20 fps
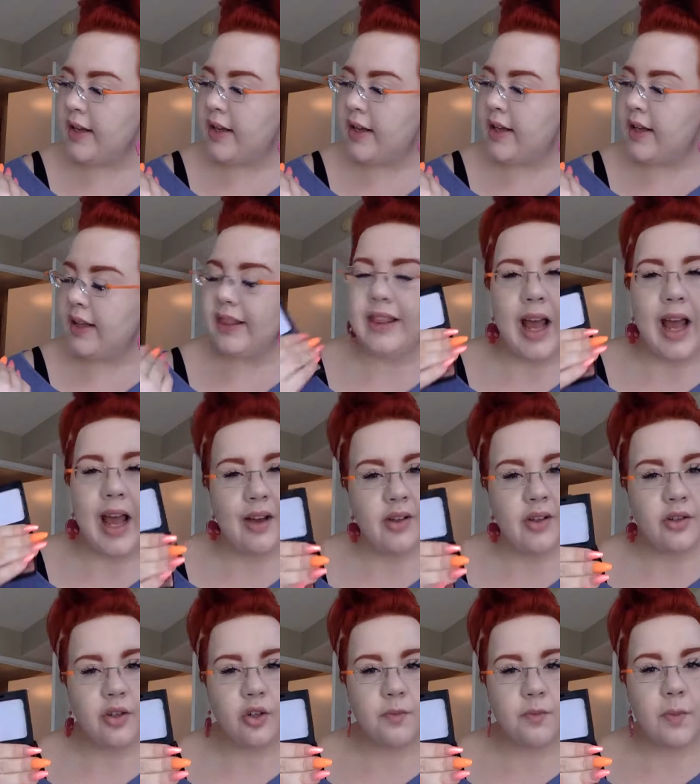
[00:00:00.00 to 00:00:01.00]

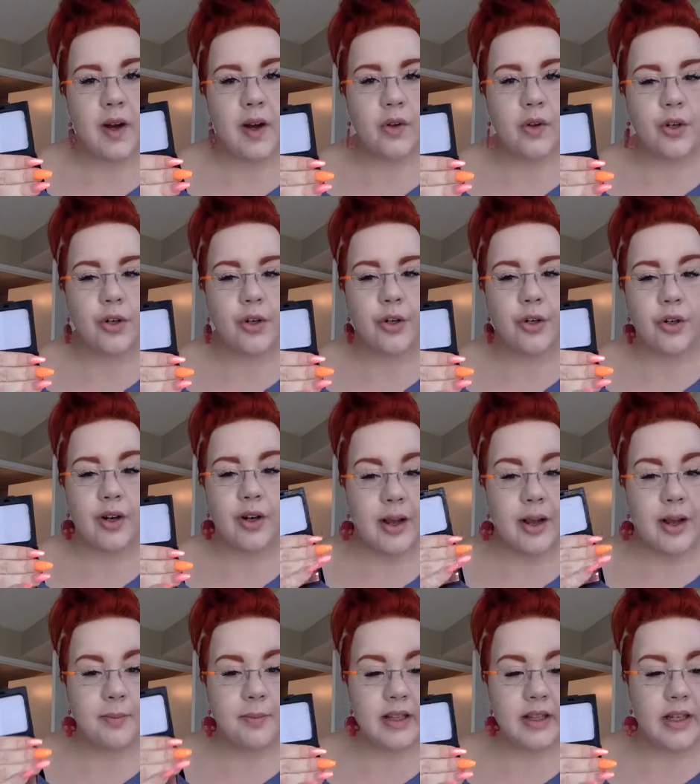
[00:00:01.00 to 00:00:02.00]
lavender powder, I
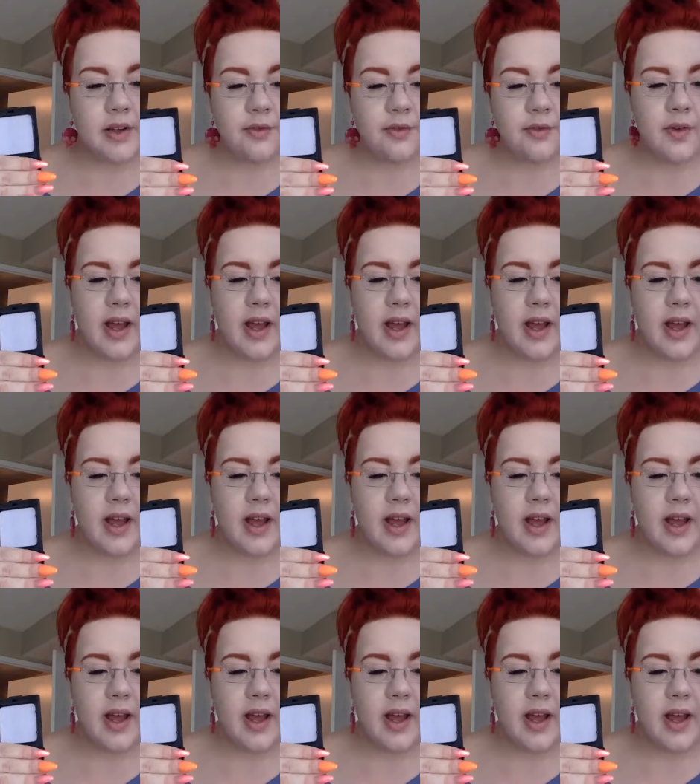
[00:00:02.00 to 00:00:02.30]
believe.